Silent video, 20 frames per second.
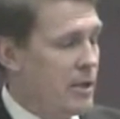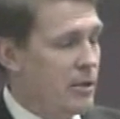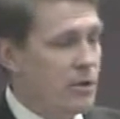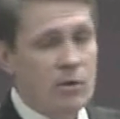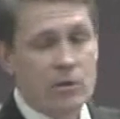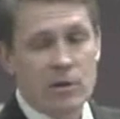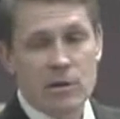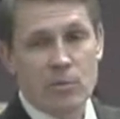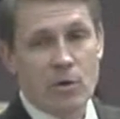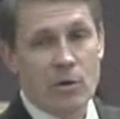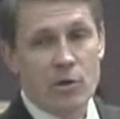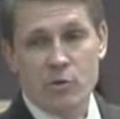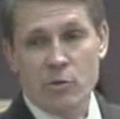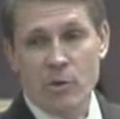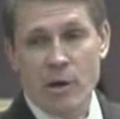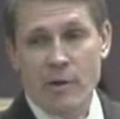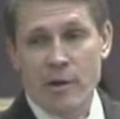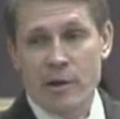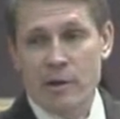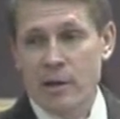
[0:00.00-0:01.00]
You go to the
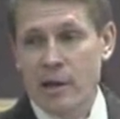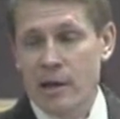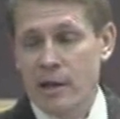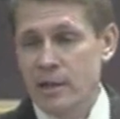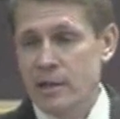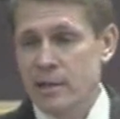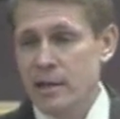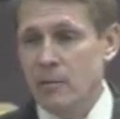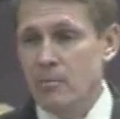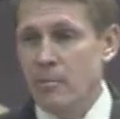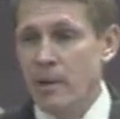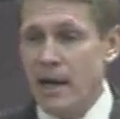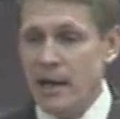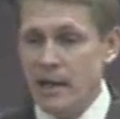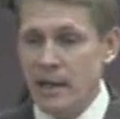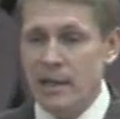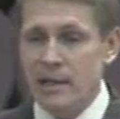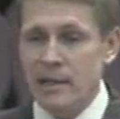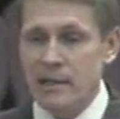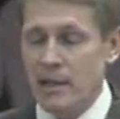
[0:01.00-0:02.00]
mortuary, you got a dead
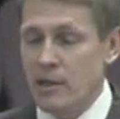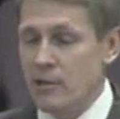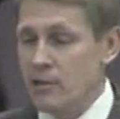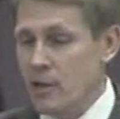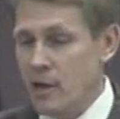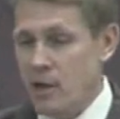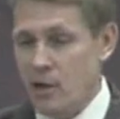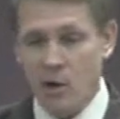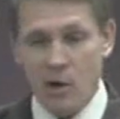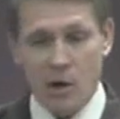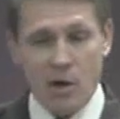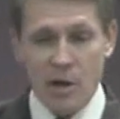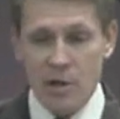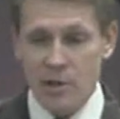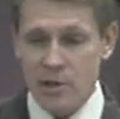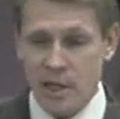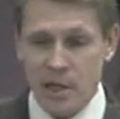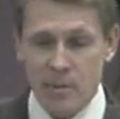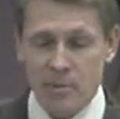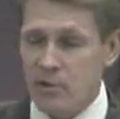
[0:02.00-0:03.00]
body laying there, you got
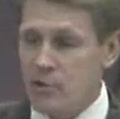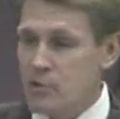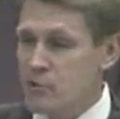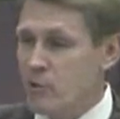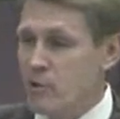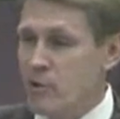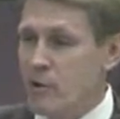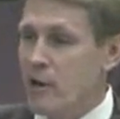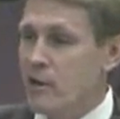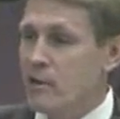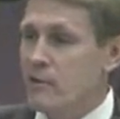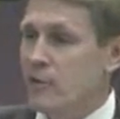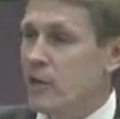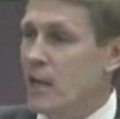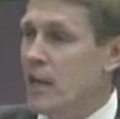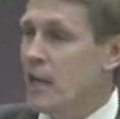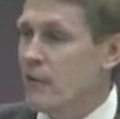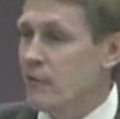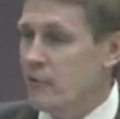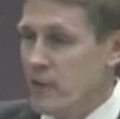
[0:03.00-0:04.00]
all the chemicals required
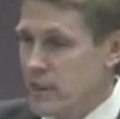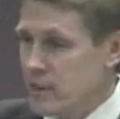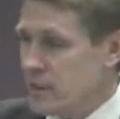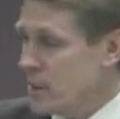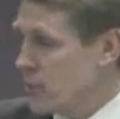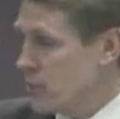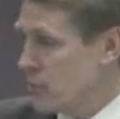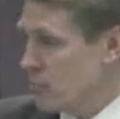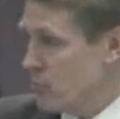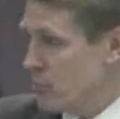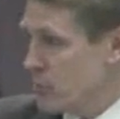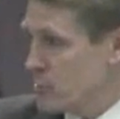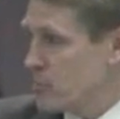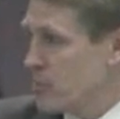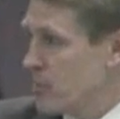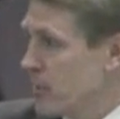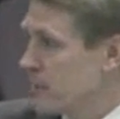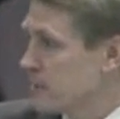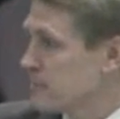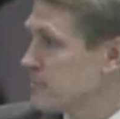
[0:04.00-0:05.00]
for life right there in one
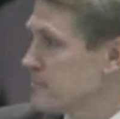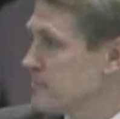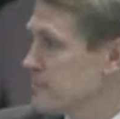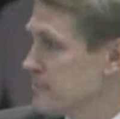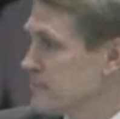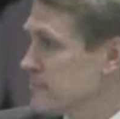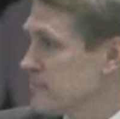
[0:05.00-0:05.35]
spot.